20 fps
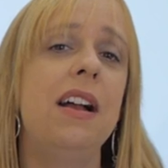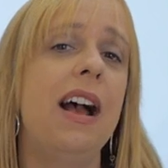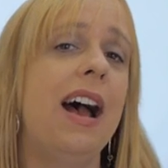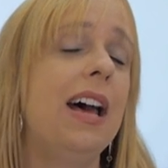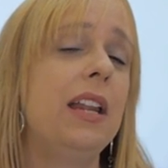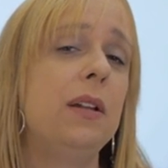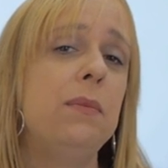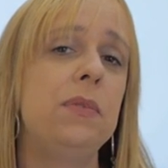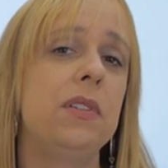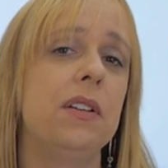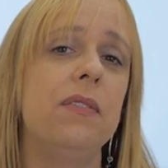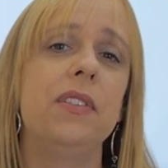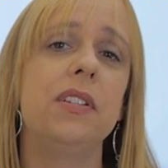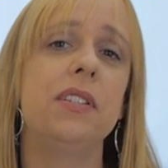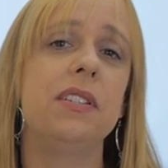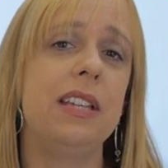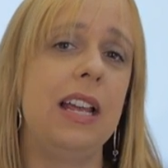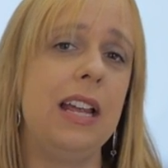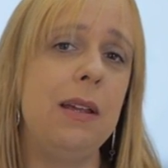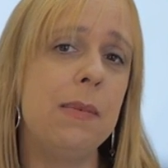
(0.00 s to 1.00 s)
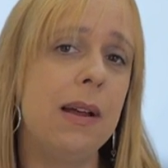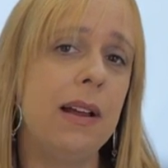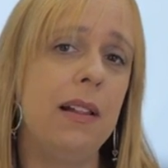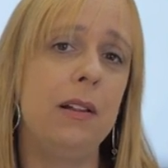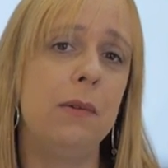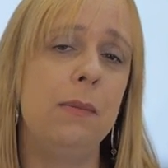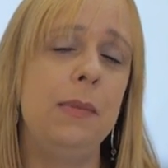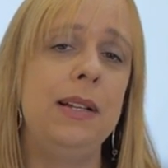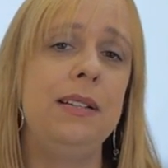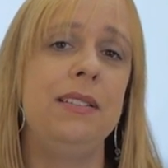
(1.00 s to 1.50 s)
Atoms of the same
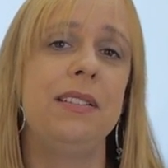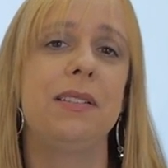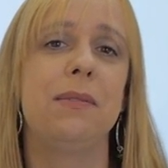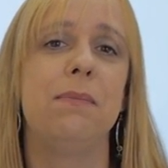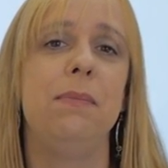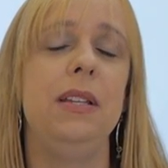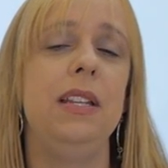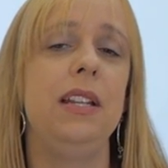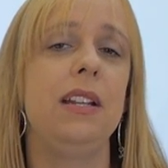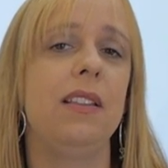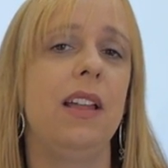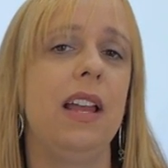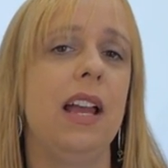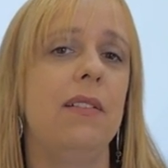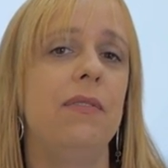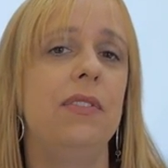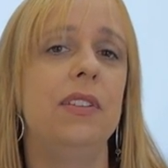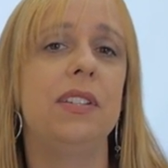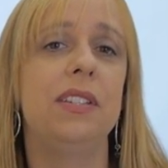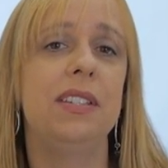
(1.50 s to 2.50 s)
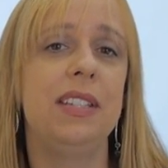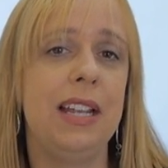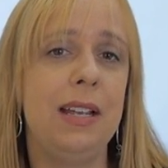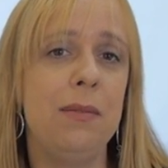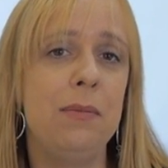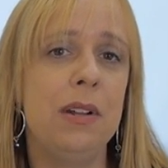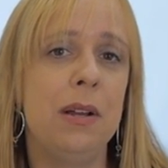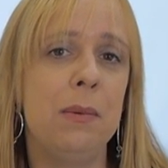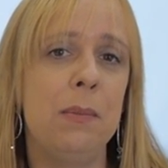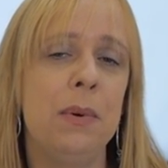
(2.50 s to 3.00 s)
element, meaning they have the
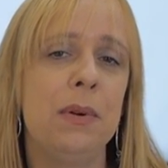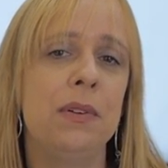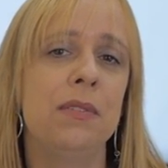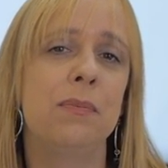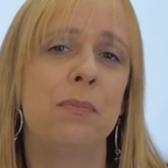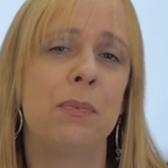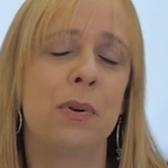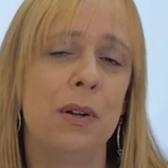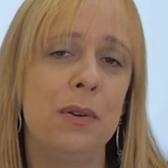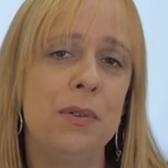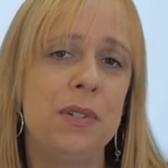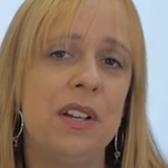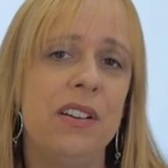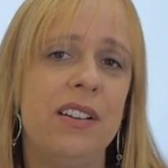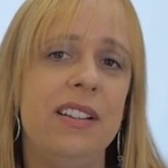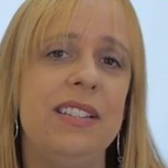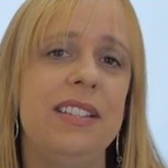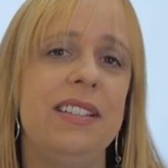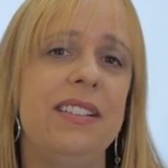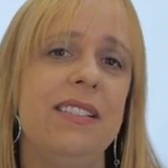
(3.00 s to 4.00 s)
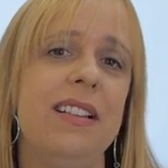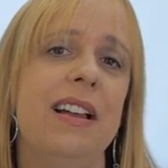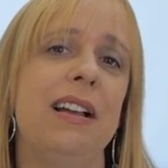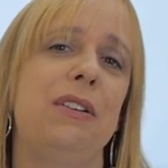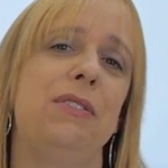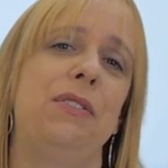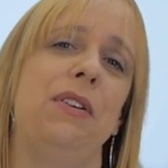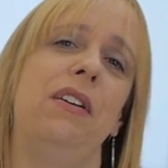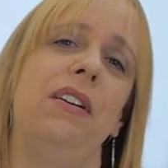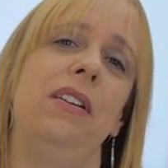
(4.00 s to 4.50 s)
same number of protons and
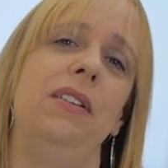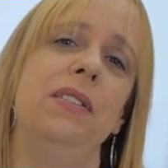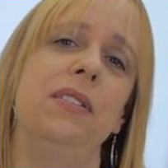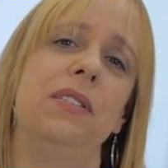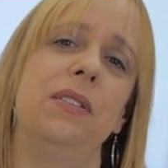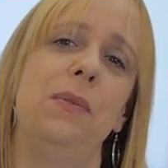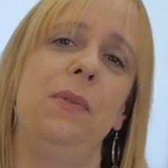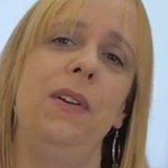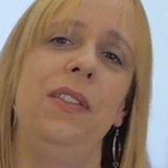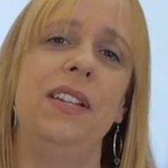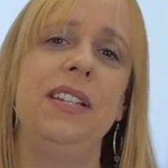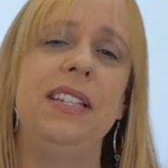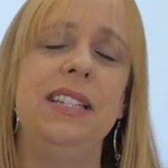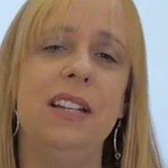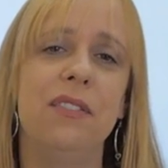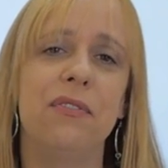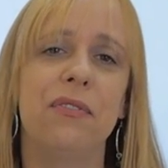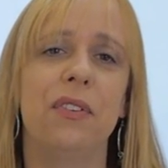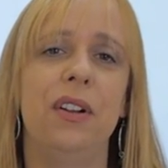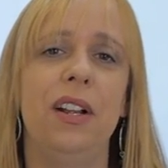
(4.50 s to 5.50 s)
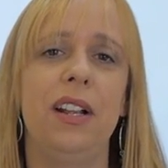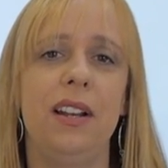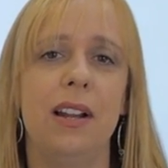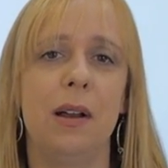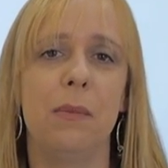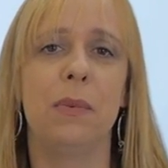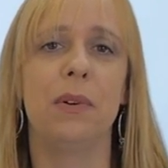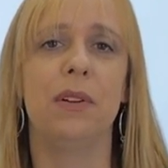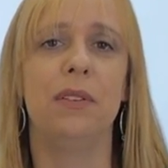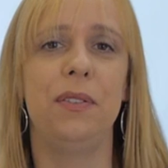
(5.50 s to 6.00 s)
electrons, with a differing
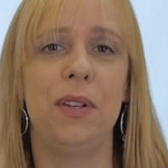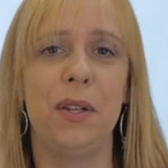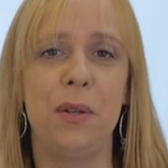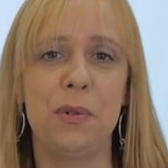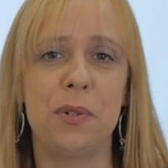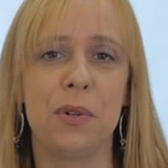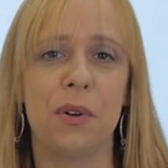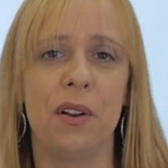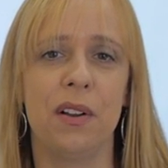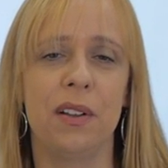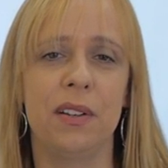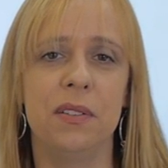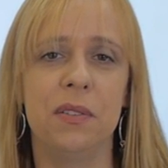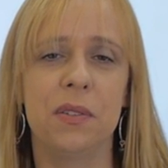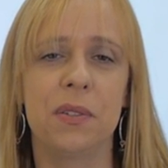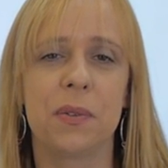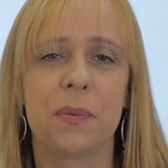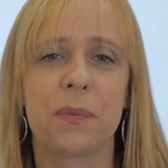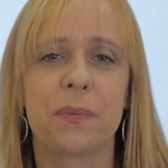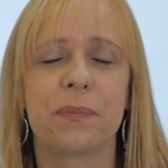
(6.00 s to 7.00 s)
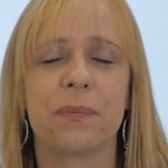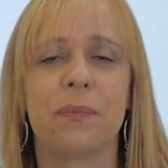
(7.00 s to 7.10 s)
number of neutrons.